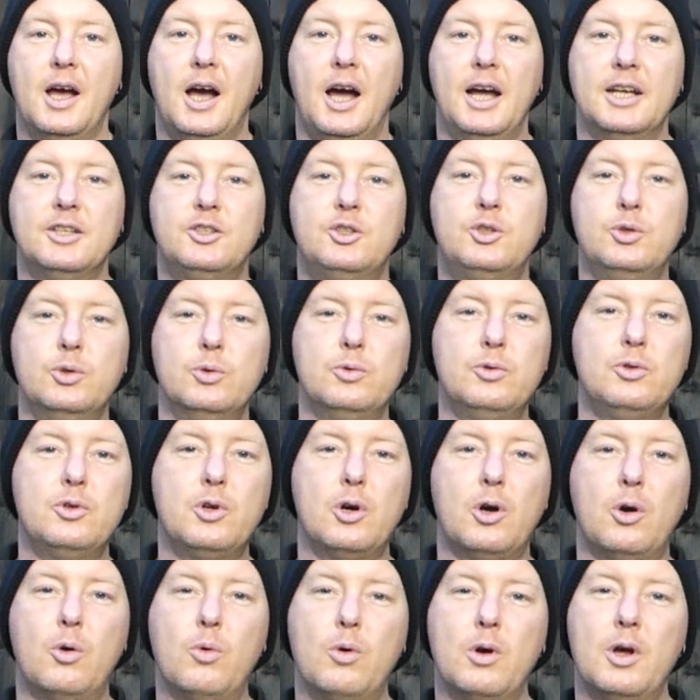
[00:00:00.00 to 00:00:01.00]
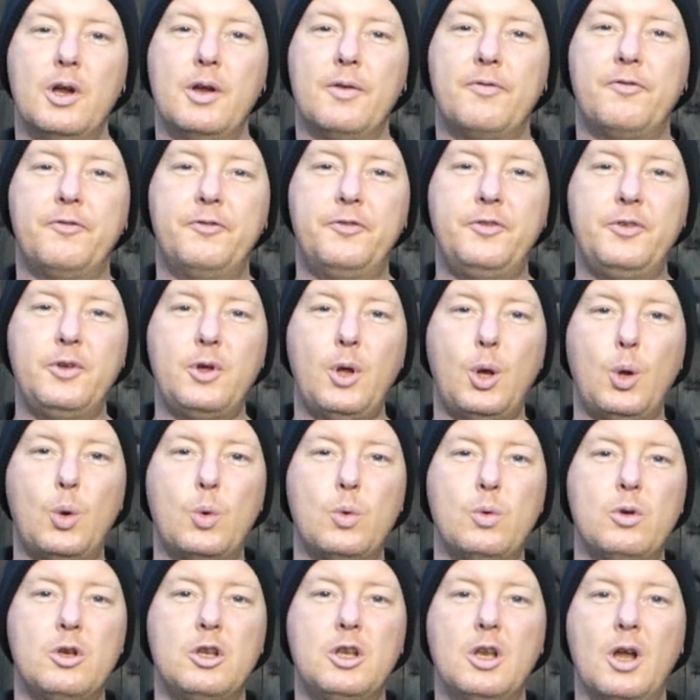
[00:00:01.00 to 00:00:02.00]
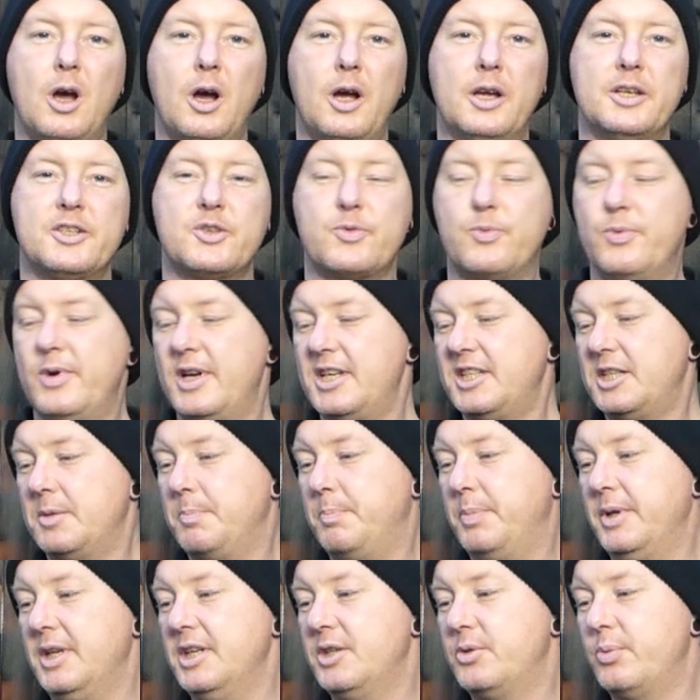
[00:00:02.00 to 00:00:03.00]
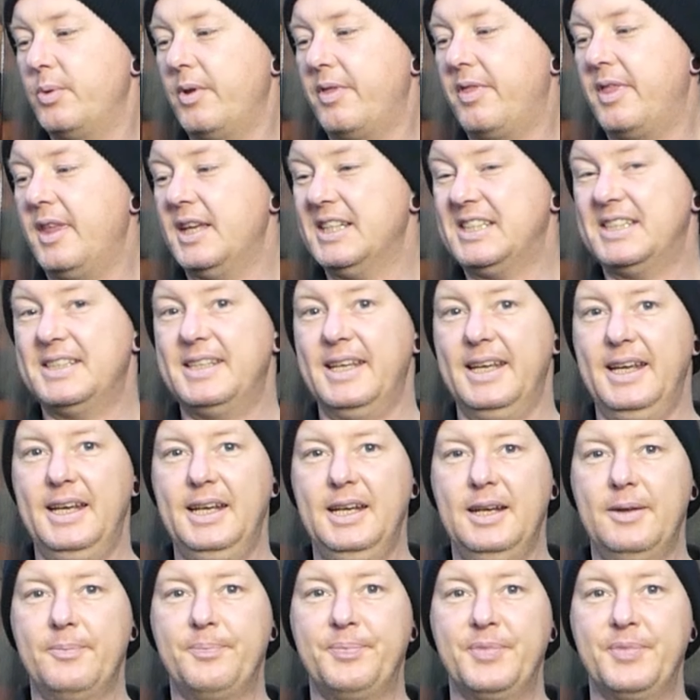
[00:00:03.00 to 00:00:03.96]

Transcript: I do know a few nice recipes with this thing.